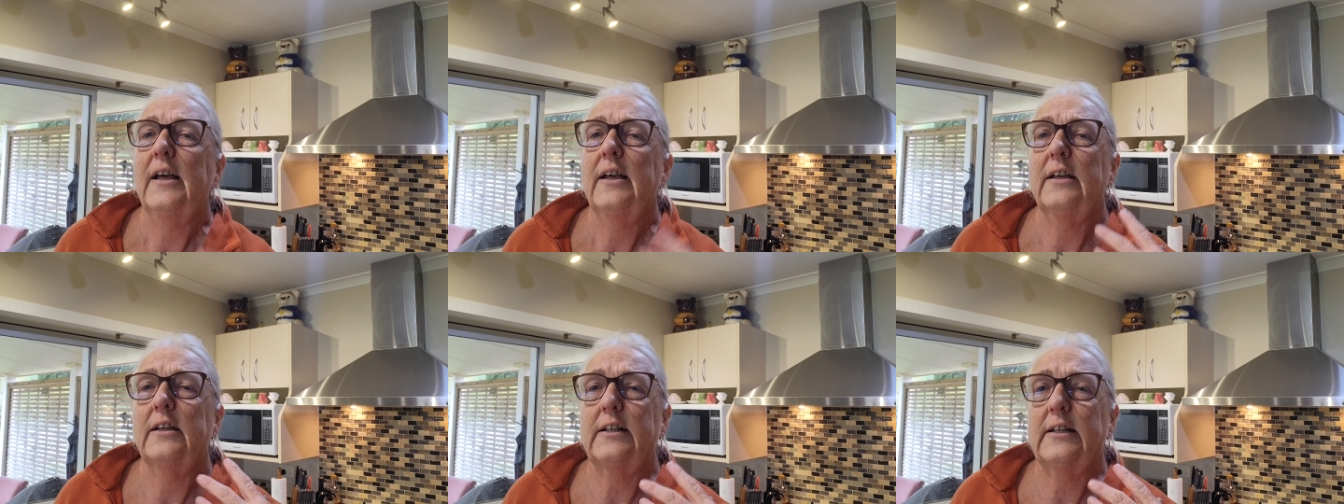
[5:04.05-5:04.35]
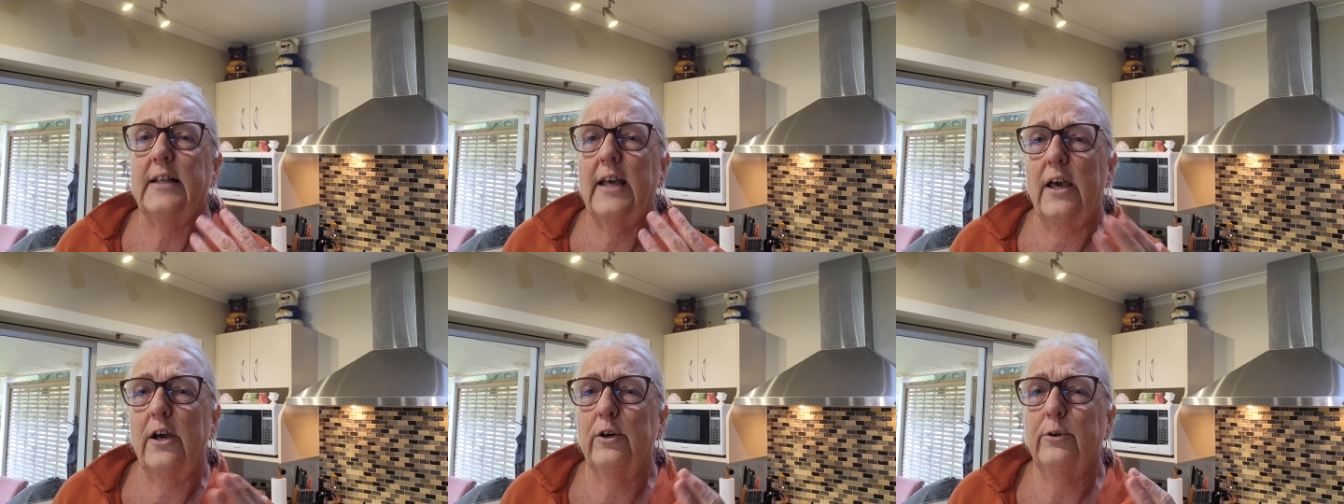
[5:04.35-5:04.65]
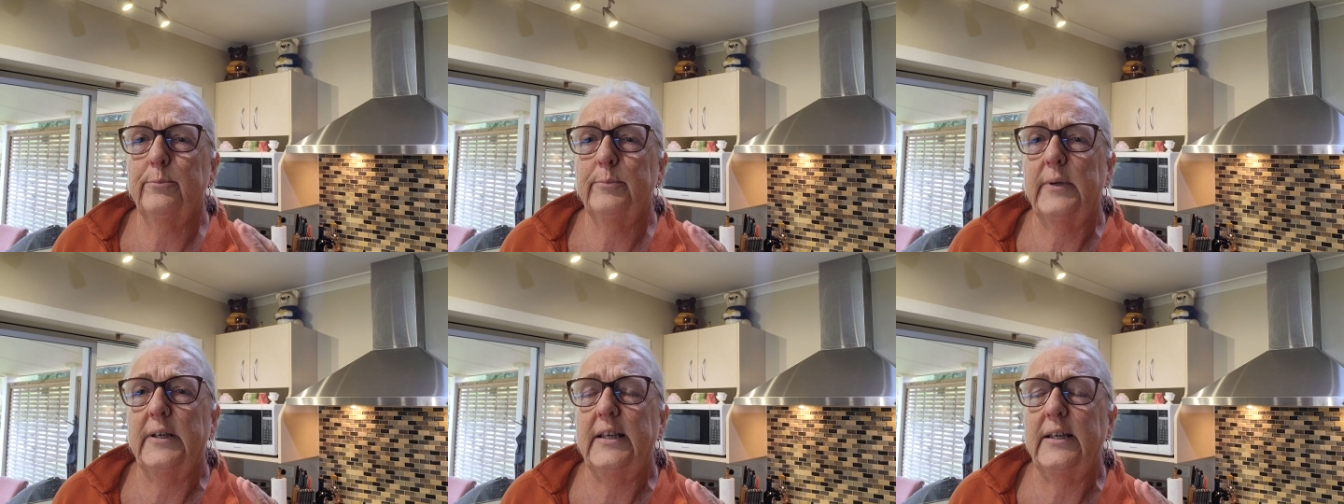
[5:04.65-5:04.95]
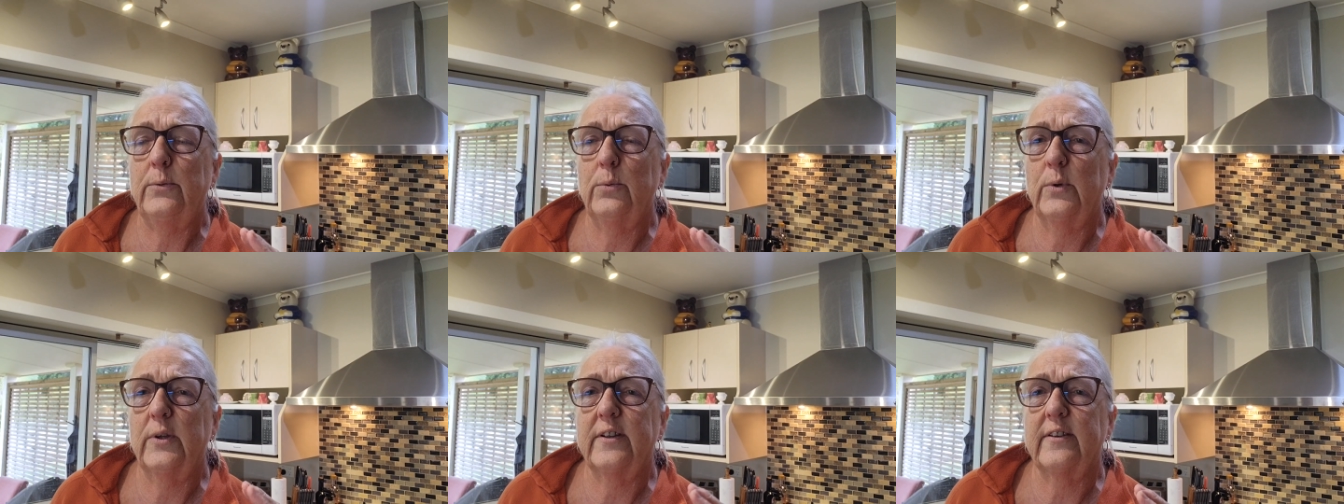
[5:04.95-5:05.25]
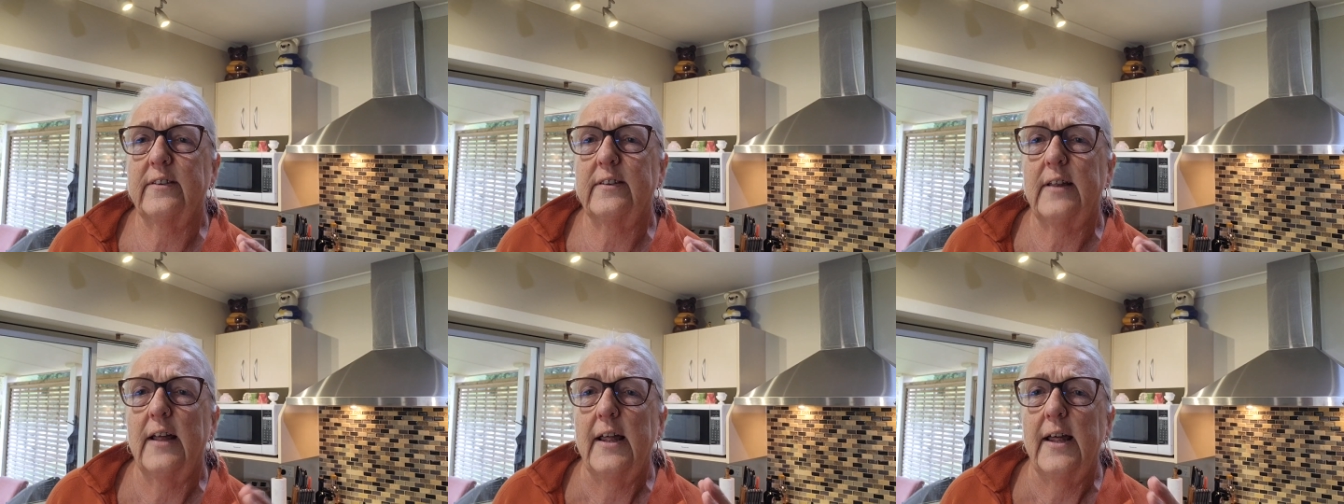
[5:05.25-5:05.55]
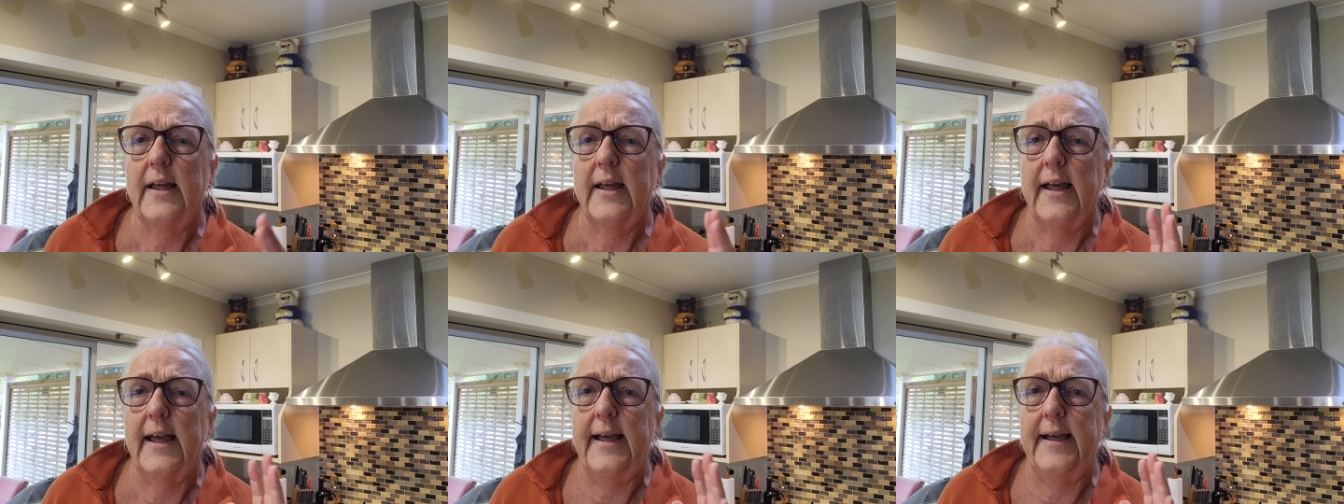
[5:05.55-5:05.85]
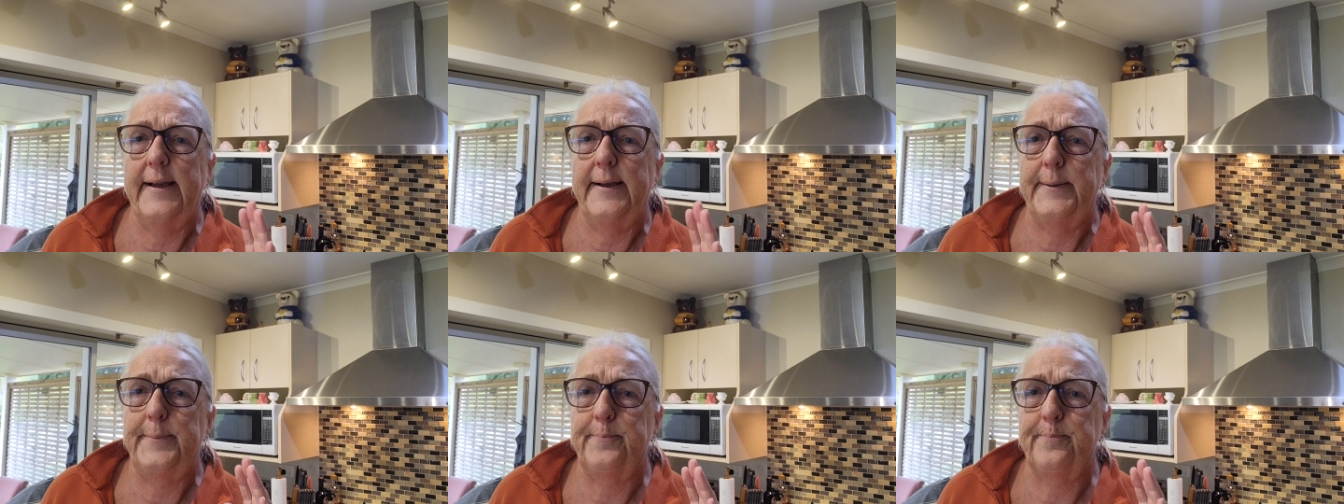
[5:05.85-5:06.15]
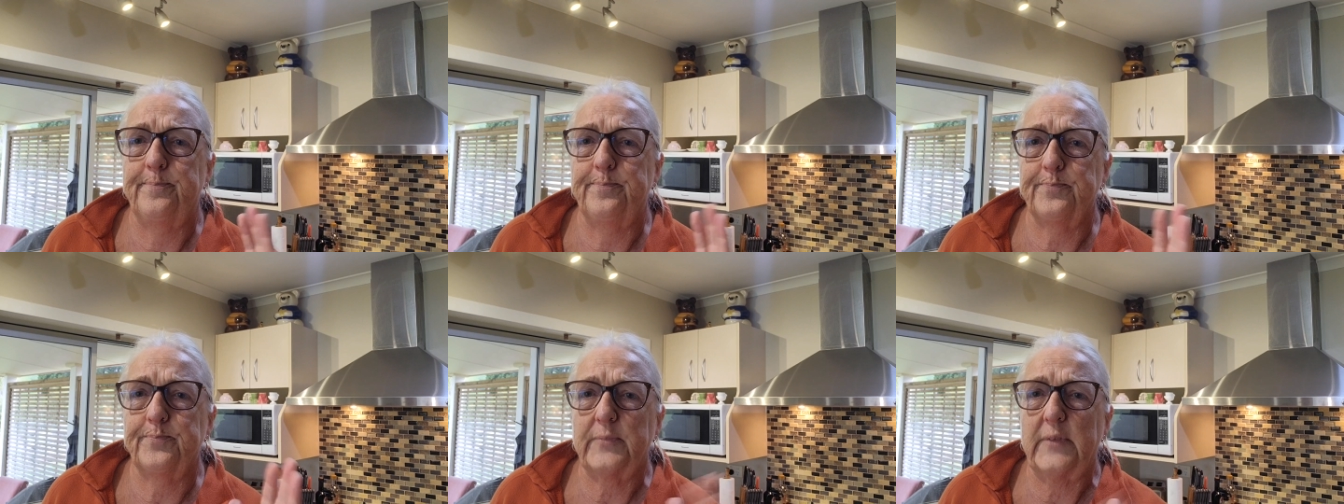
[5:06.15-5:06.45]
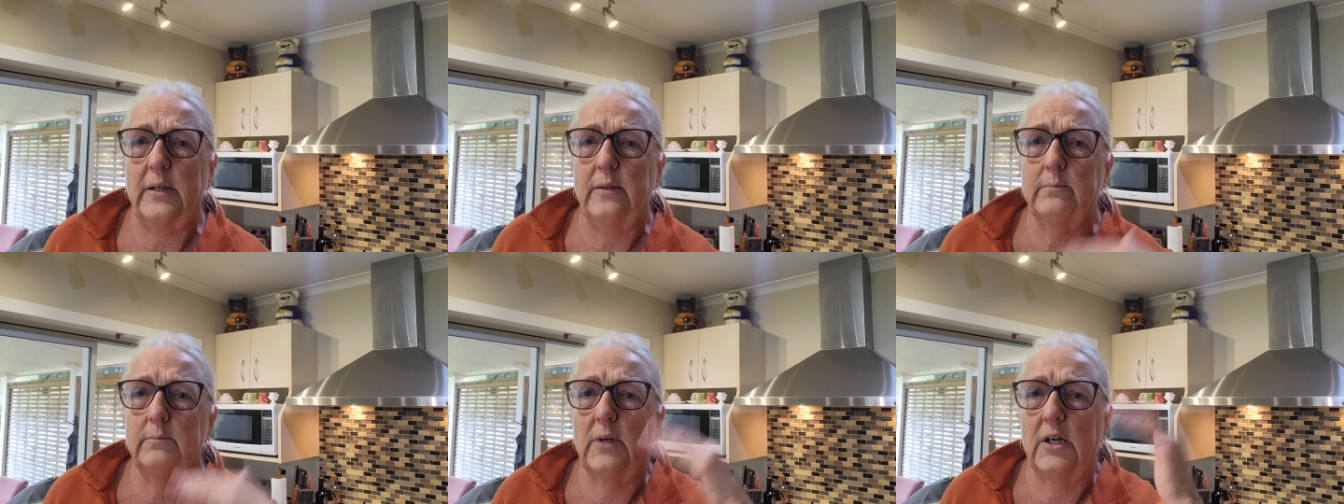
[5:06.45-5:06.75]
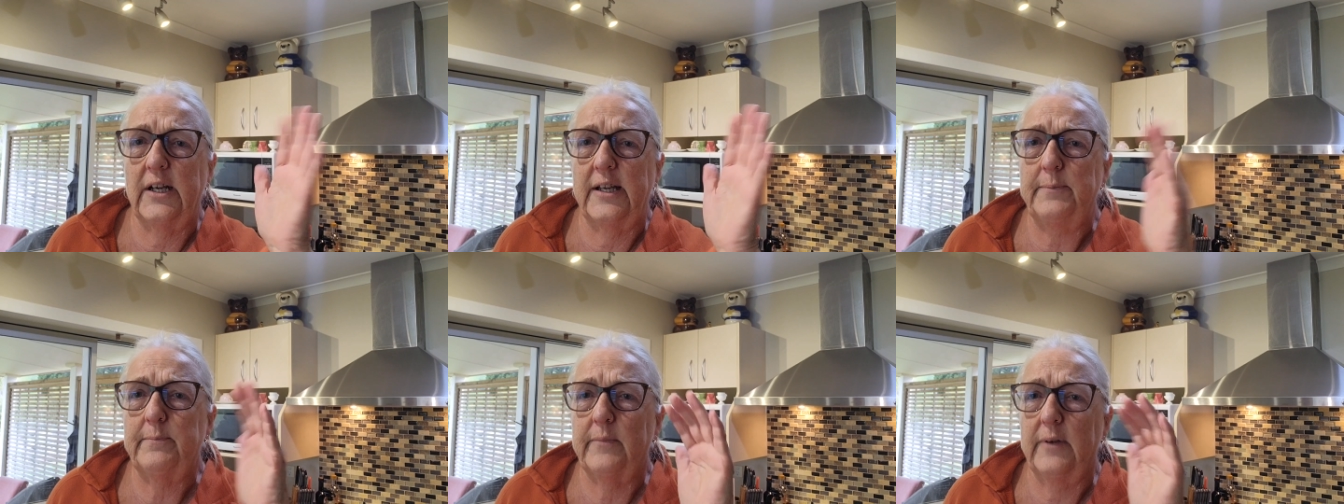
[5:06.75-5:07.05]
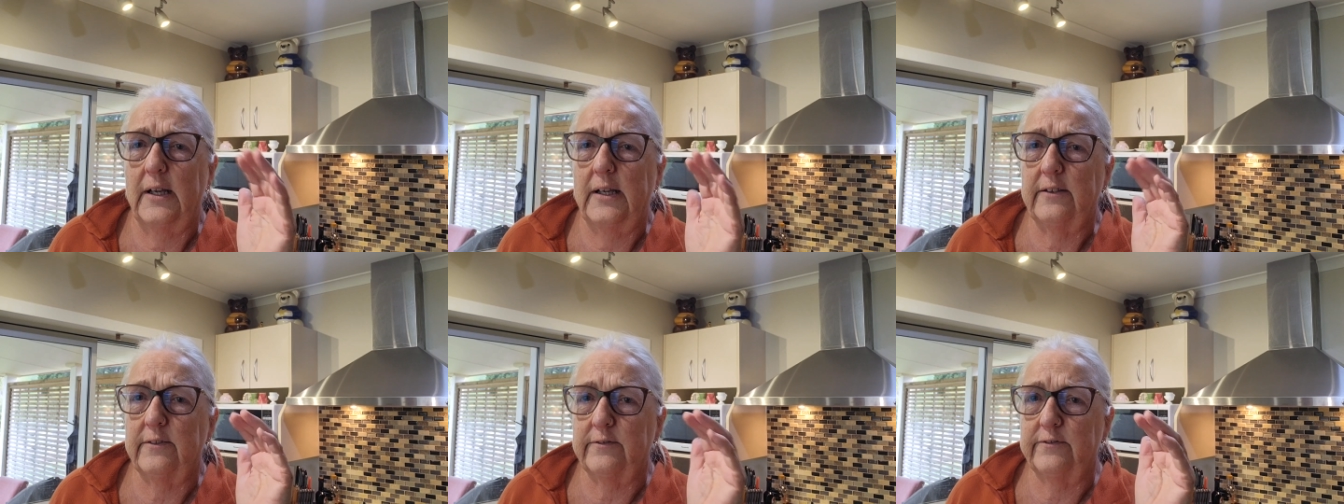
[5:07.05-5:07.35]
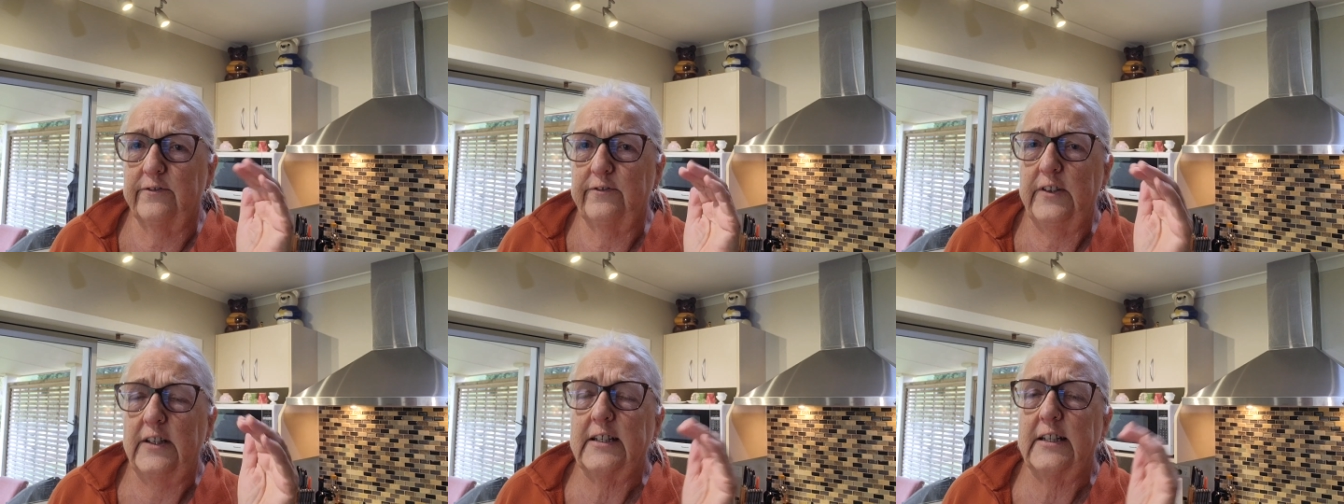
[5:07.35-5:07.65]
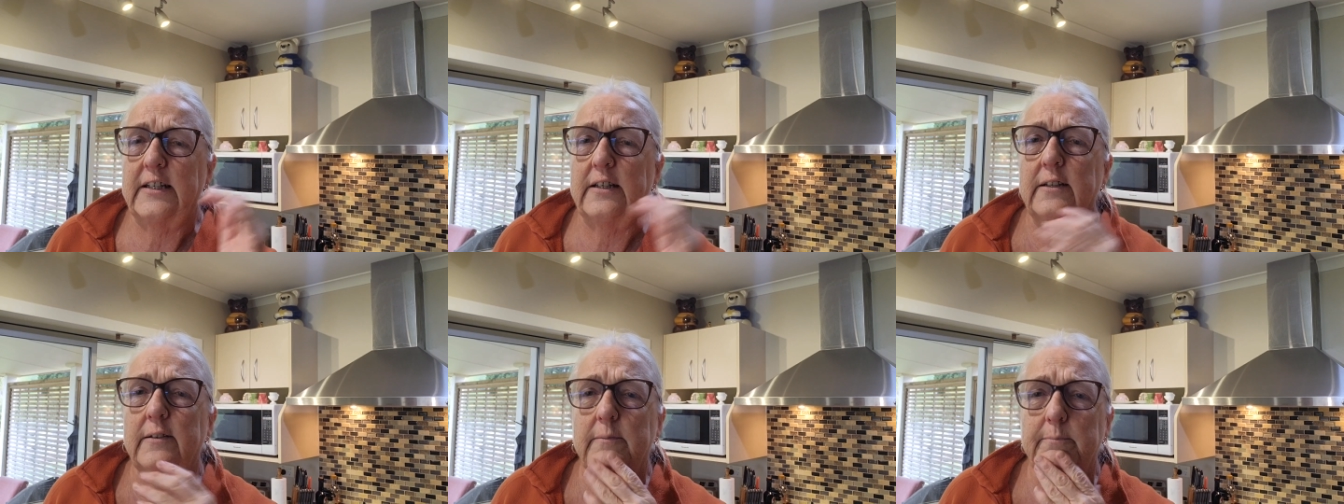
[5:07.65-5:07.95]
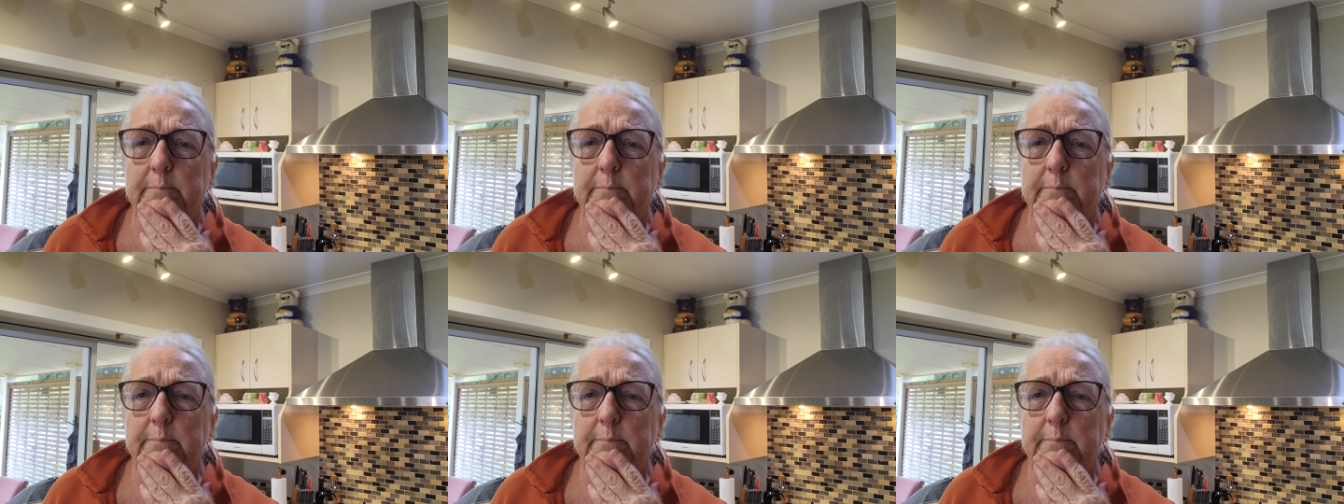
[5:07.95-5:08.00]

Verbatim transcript: It'll help me with um, my uh, feeling